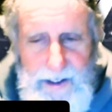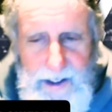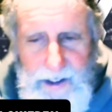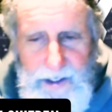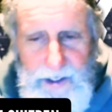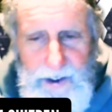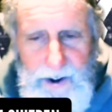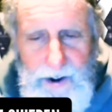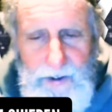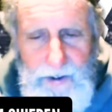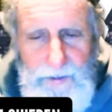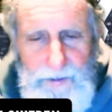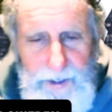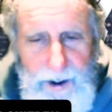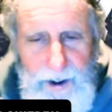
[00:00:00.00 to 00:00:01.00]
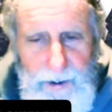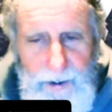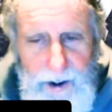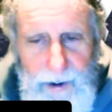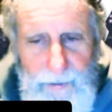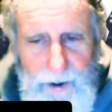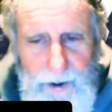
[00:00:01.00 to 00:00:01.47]
Their
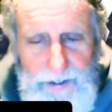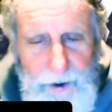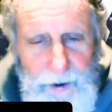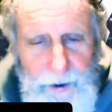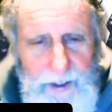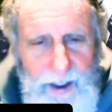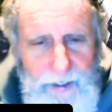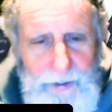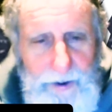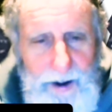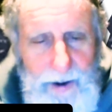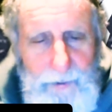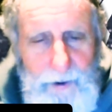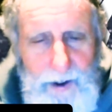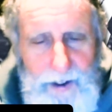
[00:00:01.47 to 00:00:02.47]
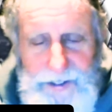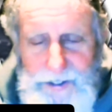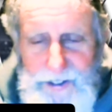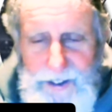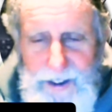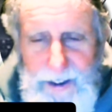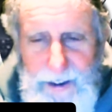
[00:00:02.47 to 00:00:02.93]
rason d'etre
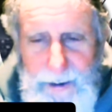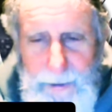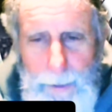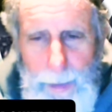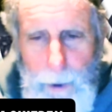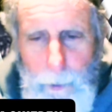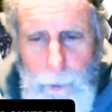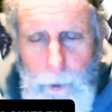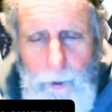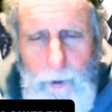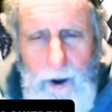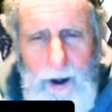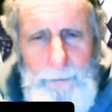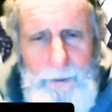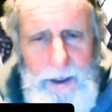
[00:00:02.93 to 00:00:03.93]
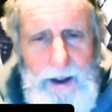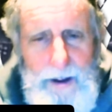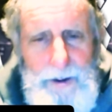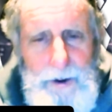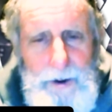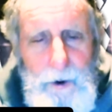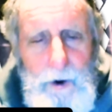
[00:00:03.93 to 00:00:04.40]
was, we want to be
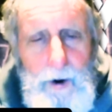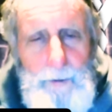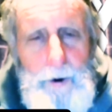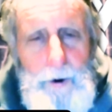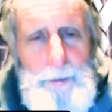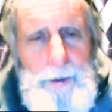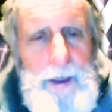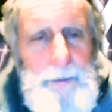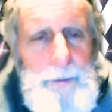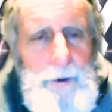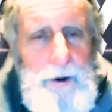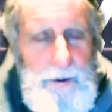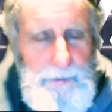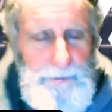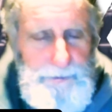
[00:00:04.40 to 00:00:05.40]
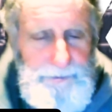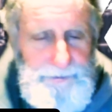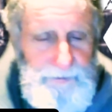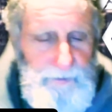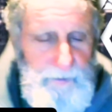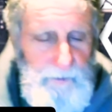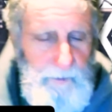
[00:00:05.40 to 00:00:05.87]
a normal people.
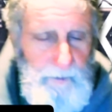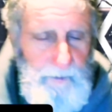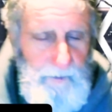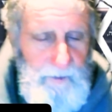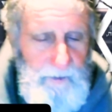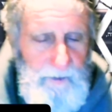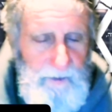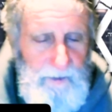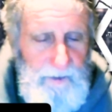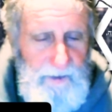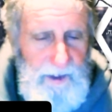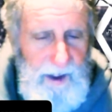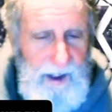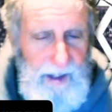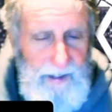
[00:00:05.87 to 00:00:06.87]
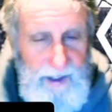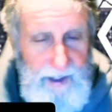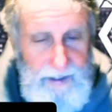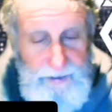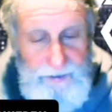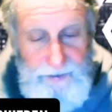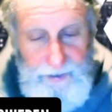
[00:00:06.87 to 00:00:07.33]
And
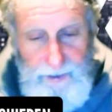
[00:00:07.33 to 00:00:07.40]
then